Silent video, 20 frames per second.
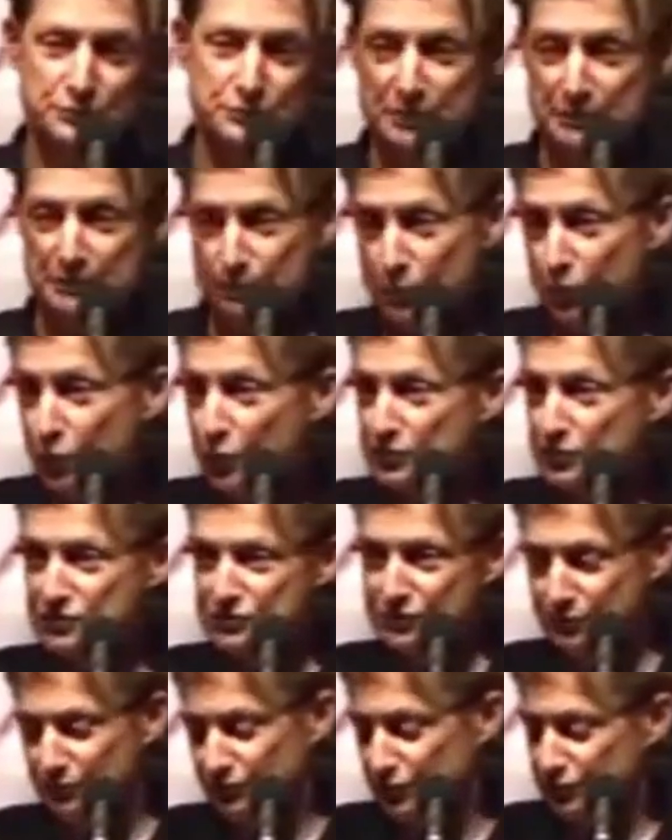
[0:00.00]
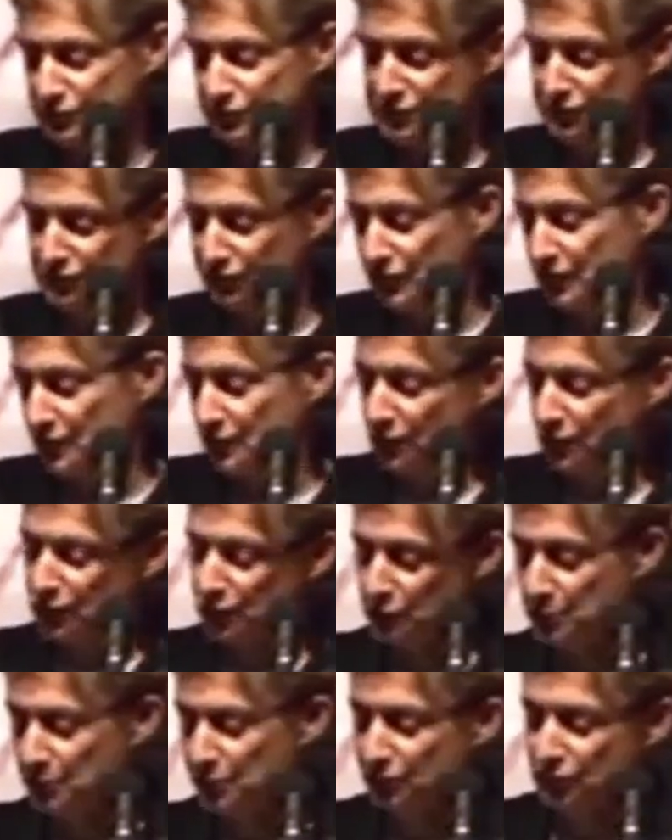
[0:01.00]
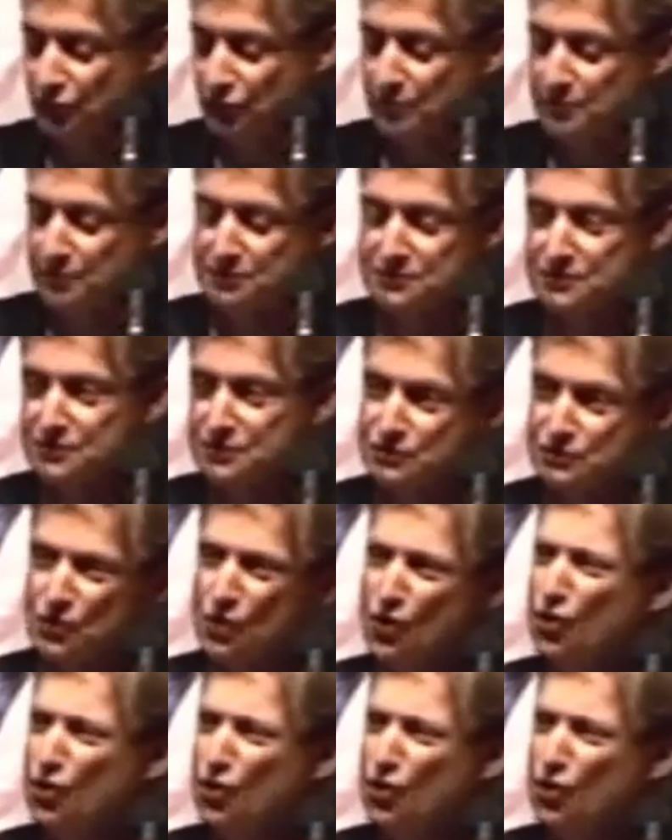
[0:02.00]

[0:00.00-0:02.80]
be more subversive than other performances,